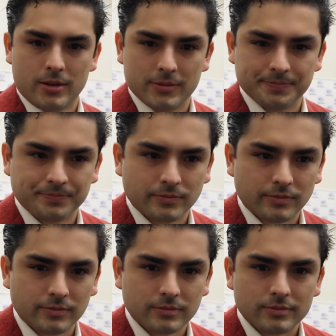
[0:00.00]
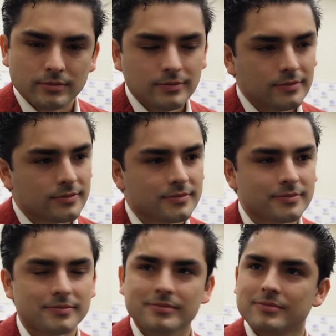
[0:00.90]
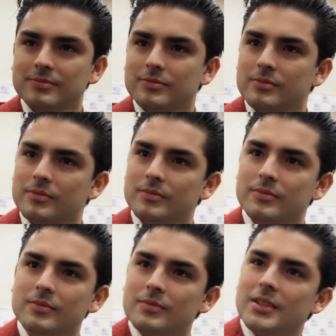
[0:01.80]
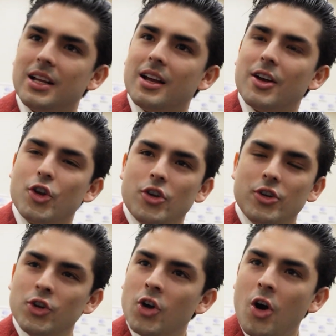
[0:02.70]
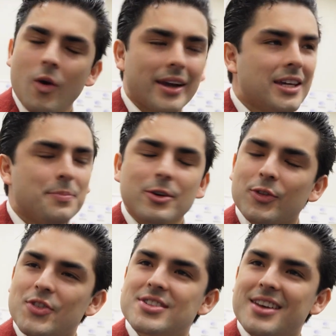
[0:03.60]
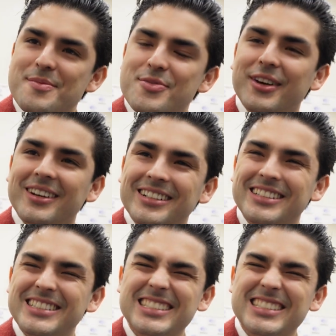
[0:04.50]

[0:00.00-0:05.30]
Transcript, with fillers: I heard you have you play a, quite an extensive role in the in the film. You know, I keep hearing the same thing.